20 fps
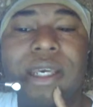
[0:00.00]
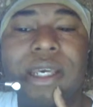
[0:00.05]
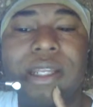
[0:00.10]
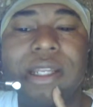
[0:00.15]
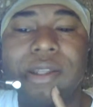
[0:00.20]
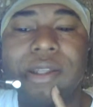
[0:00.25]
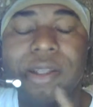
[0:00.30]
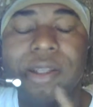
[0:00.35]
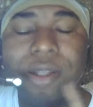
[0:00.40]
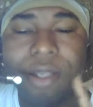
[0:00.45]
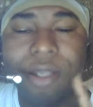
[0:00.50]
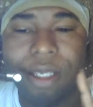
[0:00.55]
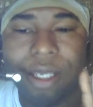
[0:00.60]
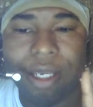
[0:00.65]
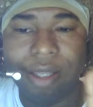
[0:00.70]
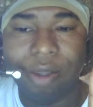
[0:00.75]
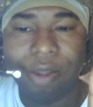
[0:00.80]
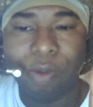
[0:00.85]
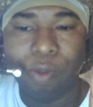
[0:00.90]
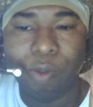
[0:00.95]

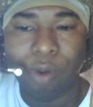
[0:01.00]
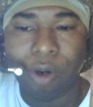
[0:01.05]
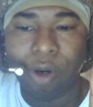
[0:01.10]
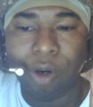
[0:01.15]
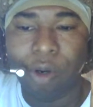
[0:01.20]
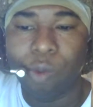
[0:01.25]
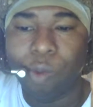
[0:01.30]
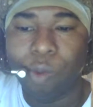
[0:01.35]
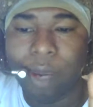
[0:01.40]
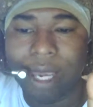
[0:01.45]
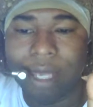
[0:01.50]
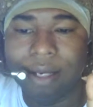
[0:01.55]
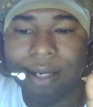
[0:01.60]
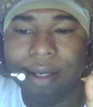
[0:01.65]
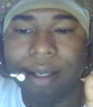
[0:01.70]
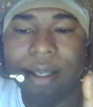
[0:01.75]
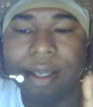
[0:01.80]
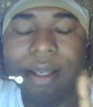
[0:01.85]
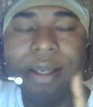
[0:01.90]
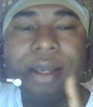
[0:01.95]
the world
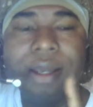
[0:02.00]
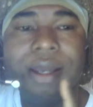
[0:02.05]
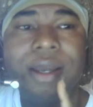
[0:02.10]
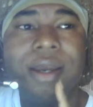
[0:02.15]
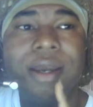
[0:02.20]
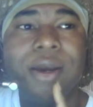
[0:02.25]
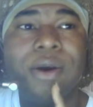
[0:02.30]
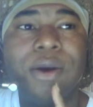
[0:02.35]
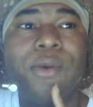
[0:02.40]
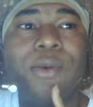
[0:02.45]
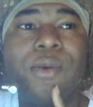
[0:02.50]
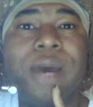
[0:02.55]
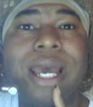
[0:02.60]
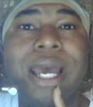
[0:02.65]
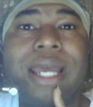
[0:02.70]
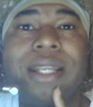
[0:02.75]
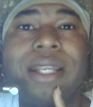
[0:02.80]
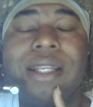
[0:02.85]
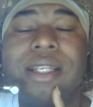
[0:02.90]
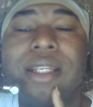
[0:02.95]

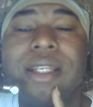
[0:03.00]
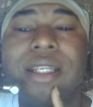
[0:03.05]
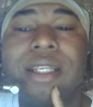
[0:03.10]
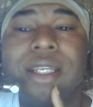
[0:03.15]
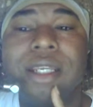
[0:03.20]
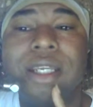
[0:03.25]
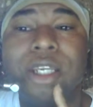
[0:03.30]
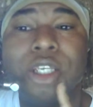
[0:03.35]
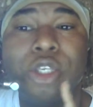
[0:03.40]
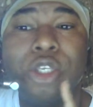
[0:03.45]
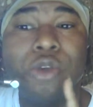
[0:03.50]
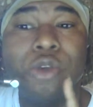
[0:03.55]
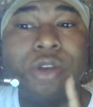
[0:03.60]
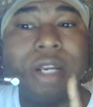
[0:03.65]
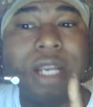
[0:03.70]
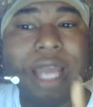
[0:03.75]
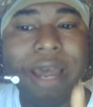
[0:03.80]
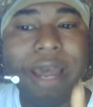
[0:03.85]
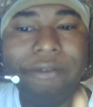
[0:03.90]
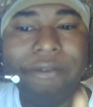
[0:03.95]
when you
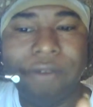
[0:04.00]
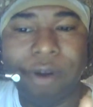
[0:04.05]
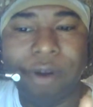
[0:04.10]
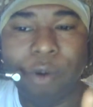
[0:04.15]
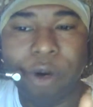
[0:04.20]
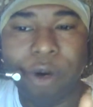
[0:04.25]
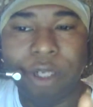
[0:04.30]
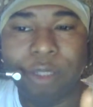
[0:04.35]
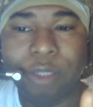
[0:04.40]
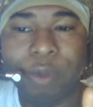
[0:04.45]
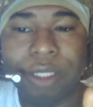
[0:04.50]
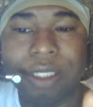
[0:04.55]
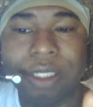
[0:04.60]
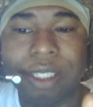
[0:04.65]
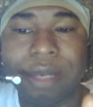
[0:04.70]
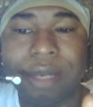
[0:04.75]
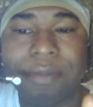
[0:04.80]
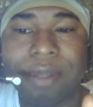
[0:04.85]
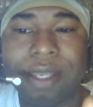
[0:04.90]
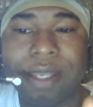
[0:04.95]
never worked with
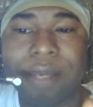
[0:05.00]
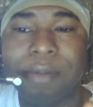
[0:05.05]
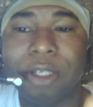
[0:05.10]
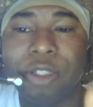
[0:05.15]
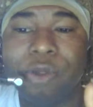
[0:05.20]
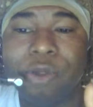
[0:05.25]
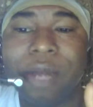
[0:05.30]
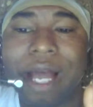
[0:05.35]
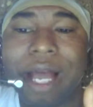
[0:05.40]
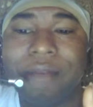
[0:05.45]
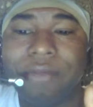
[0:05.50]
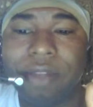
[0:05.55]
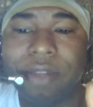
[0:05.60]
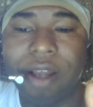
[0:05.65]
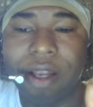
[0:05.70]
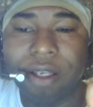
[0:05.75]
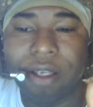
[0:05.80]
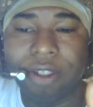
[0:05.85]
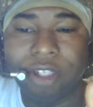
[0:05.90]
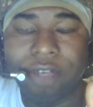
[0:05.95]
something but you have
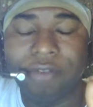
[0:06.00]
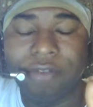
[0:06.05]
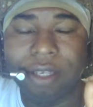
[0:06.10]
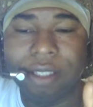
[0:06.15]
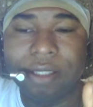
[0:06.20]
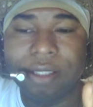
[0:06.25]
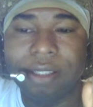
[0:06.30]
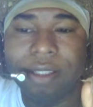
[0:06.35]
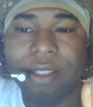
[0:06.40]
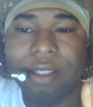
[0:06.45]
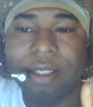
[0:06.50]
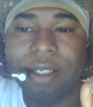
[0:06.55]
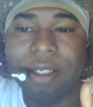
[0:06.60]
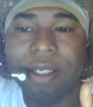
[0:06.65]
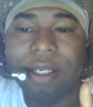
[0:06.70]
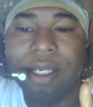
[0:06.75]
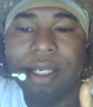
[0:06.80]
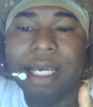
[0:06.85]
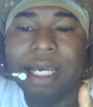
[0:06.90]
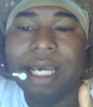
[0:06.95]
knowledge of it.
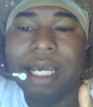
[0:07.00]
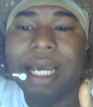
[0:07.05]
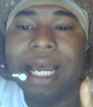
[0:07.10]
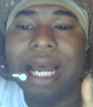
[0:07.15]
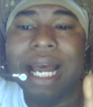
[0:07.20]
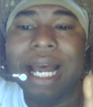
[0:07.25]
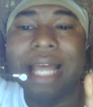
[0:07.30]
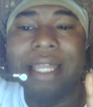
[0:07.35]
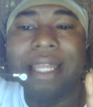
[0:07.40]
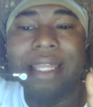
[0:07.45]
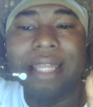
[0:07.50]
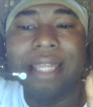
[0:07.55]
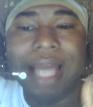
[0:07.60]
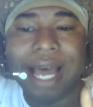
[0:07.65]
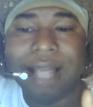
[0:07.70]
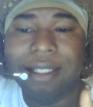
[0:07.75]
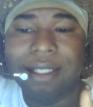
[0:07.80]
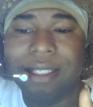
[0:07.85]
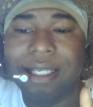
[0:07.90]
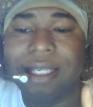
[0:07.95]
And
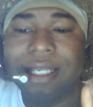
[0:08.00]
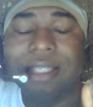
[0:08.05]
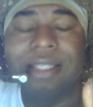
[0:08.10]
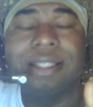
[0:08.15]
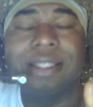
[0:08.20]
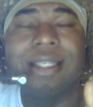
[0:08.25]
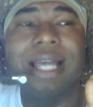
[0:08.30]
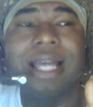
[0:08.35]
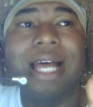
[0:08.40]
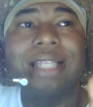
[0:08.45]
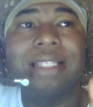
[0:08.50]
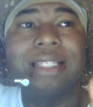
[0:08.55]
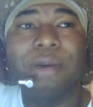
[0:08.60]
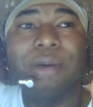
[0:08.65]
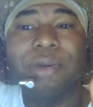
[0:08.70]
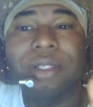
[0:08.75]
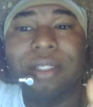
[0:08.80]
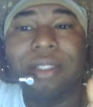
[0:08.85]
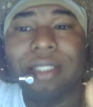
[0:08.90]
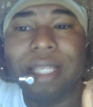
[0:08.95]
that is, as
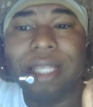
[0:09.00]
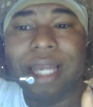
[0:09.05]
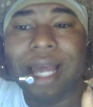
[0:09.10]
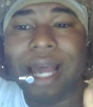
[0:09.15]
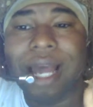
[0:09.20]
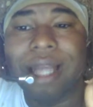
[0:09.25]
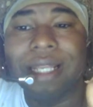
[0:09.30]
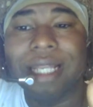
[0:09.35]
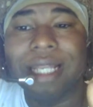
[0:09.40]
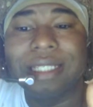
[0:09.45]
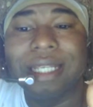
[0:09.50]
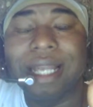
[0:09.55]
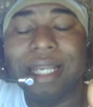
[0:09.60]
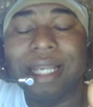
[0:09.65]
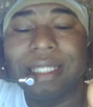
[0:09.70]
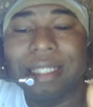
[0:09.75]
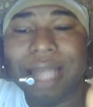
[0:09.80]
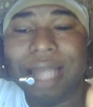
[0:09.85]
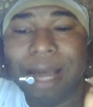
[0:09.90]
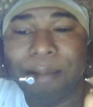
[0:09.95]
I will say, that's an
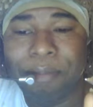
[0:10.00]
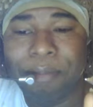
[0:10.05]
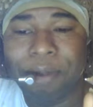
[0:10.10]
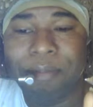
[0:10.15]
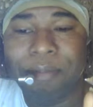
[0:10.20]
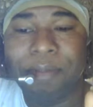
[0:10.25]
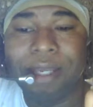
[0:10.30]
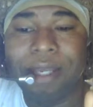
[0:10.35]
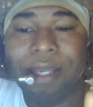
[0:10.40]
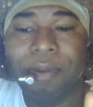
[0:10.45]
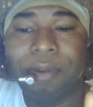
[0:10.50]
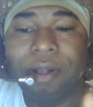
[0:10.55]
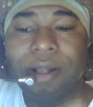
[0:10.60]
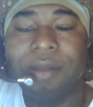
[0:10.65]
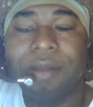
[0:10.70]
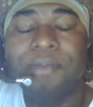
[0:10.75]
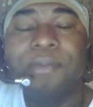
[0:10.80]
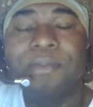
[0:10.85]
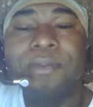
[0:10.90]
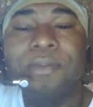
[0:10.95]
example,
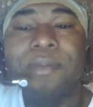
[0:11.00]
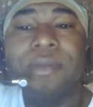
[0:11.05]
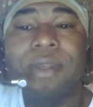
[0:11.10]
people,